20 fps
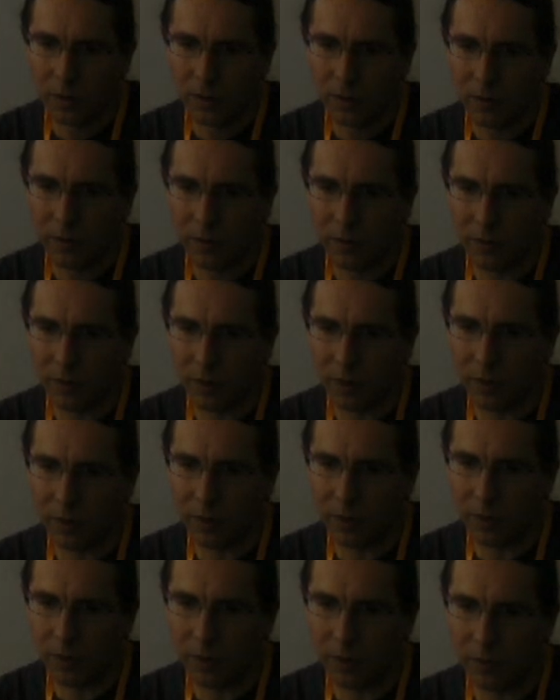So,
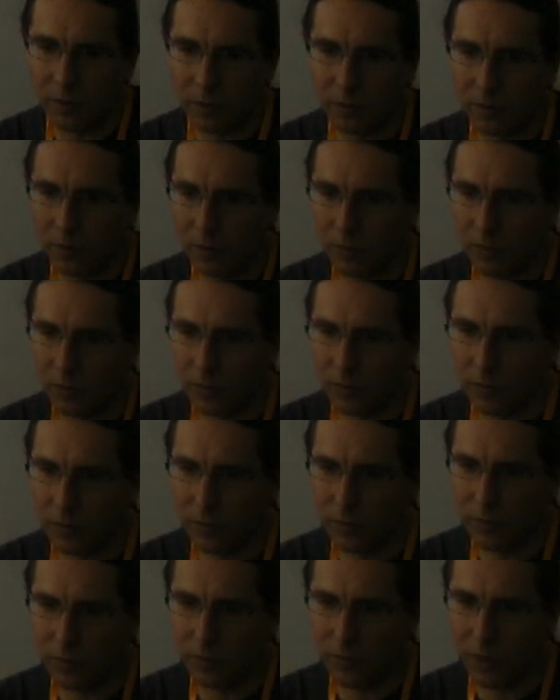you know,
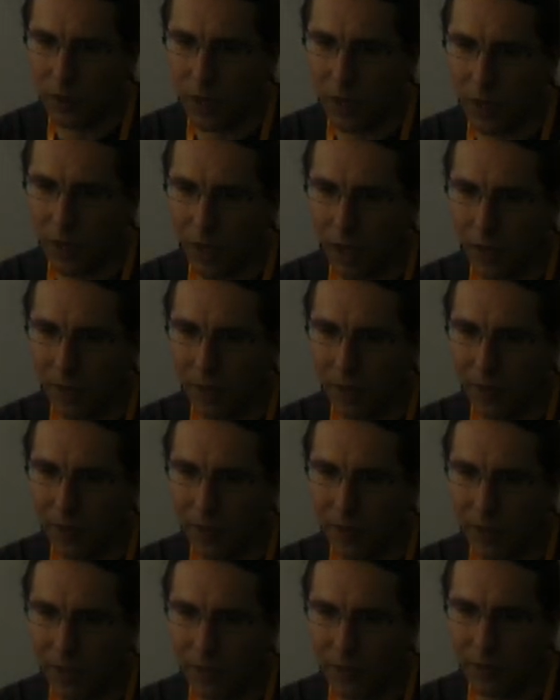I think
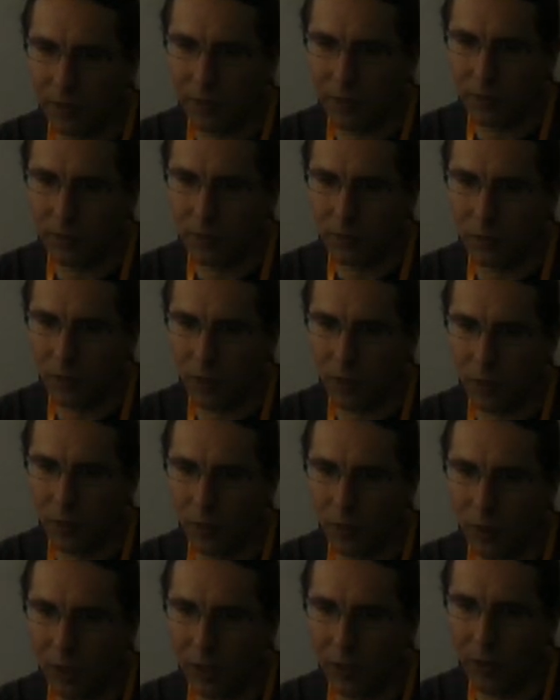that that's a
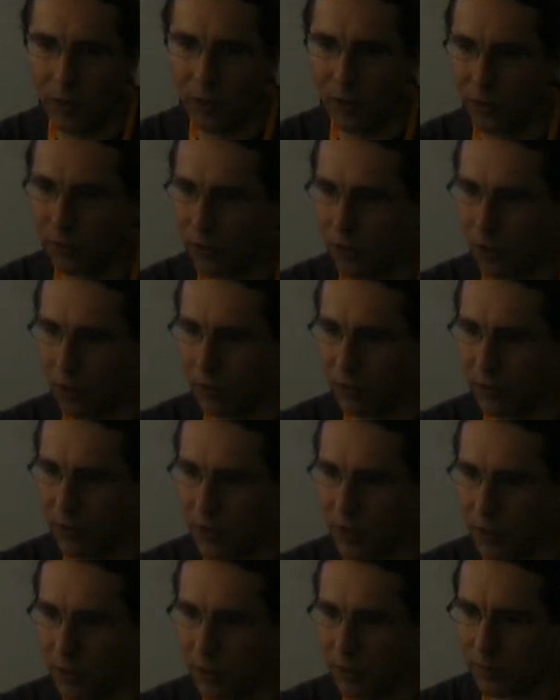really, really strong
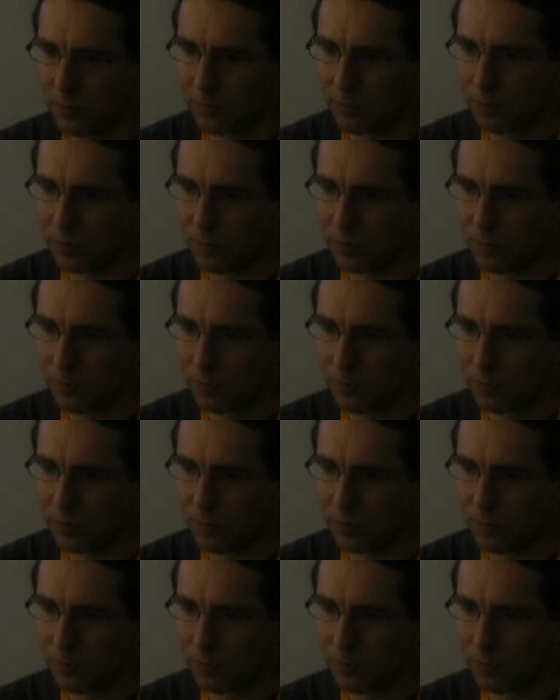feature.